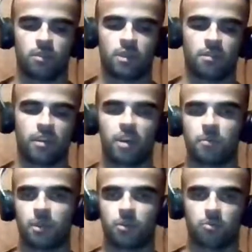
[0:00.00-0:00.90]

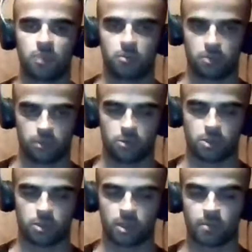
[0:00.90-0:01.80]
environment or people who
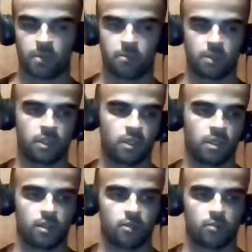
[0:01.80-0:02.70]
surround them,
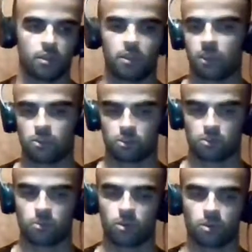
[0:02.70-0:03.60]
but they can
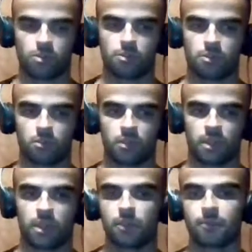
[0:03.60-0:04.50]
just work also through
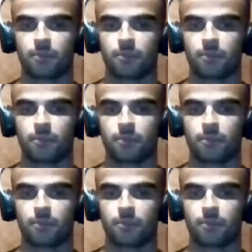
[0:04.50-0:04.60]
that.